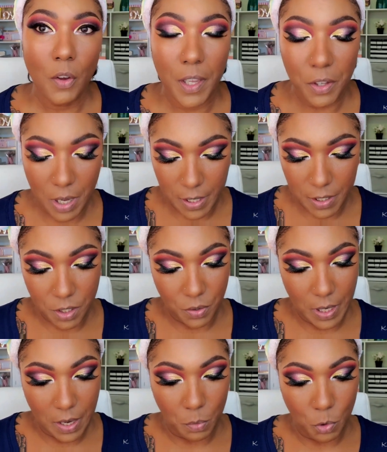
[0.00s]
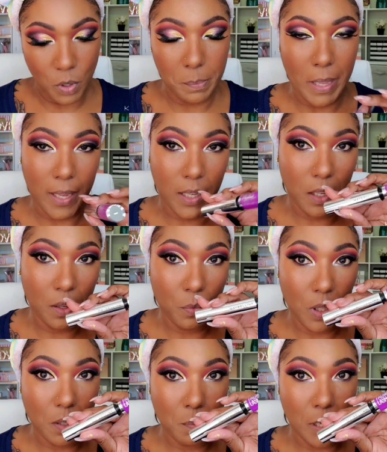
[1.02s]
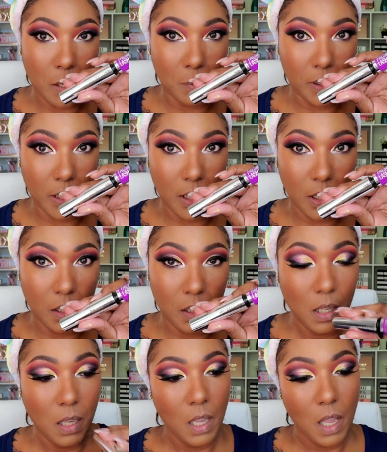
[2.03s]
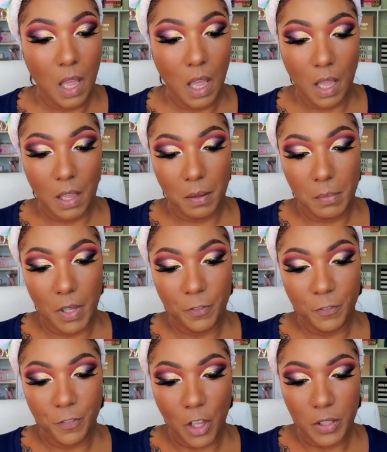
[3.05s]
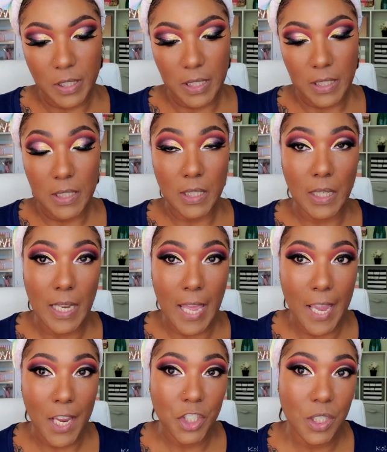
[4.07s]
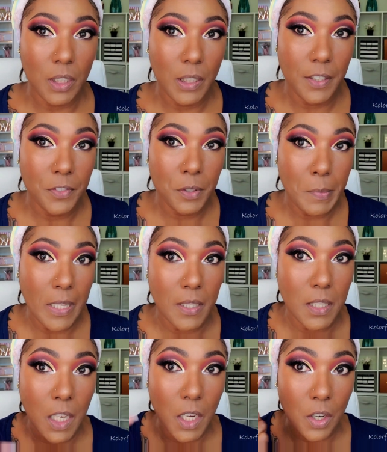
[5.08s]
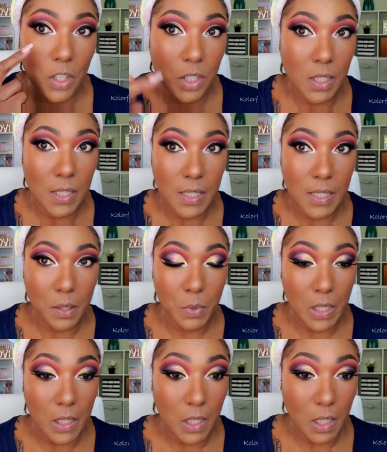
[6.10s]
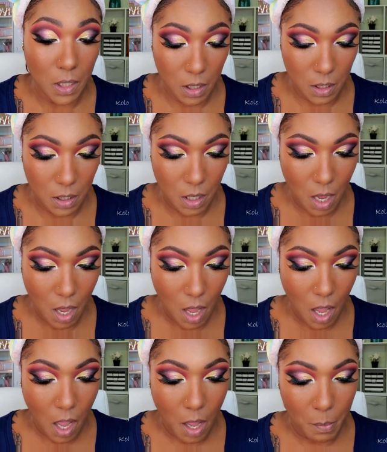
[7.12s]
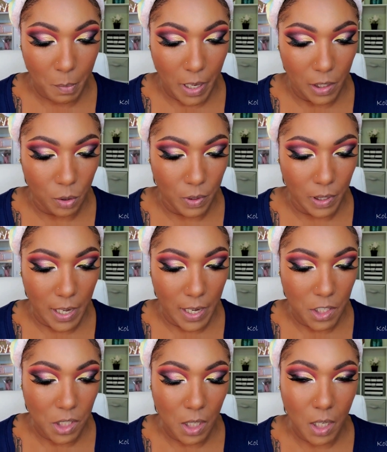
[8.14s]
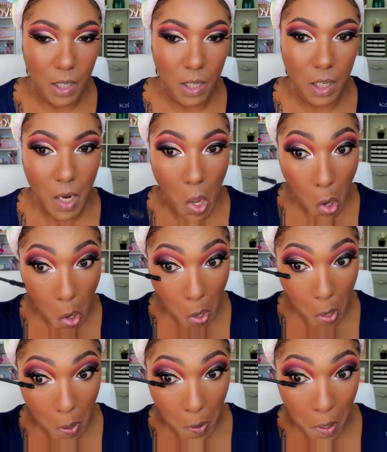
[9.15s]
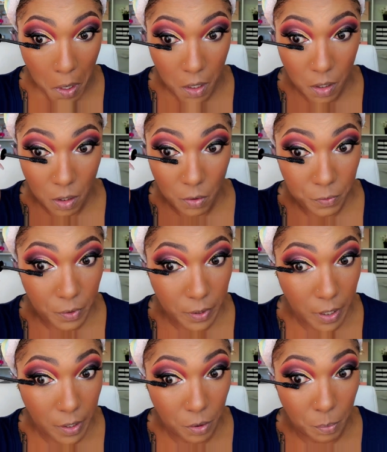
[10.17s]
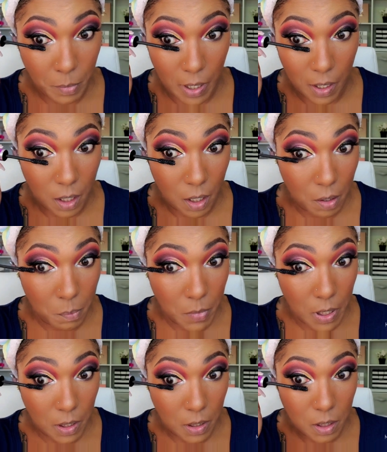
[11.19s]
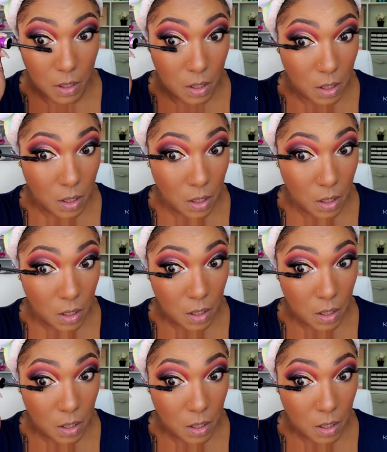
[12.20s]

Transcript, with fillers: okay, you guys, so now I'm going back in with the Maybelline um, Falsies Lash Lift Mascara just to see what it does on my lower lash line. And hopefully I don't make a mess.